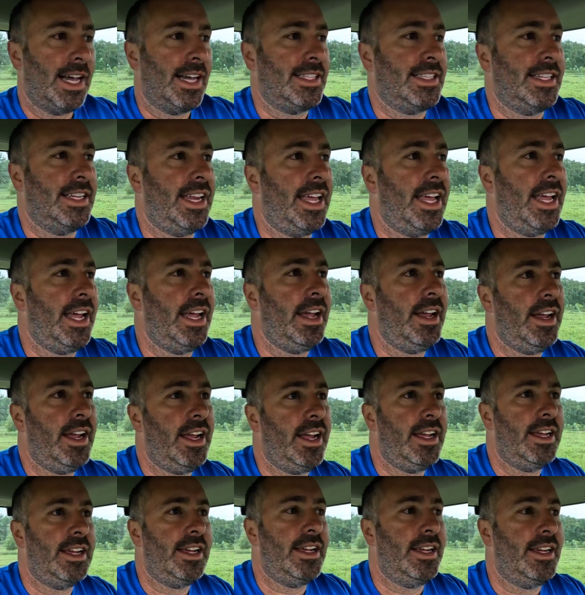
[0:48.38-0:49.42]
Today
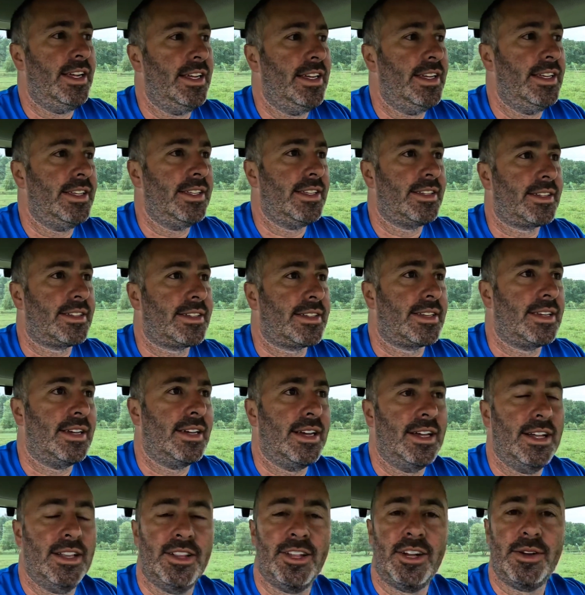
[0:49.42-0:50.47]
is
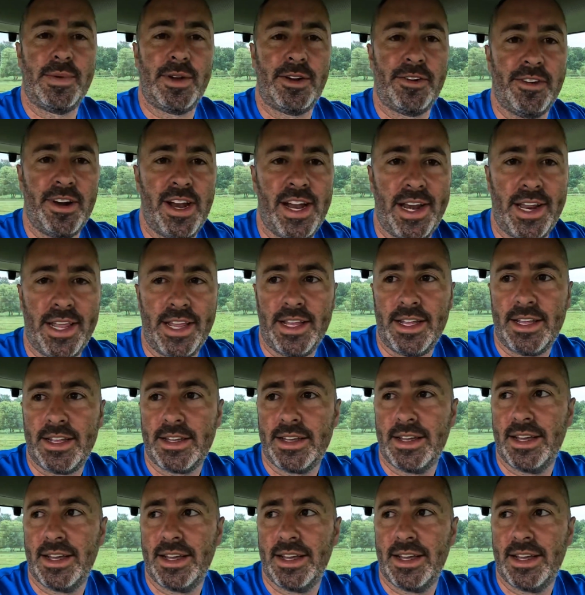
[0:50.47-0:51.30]
a little bit rainy,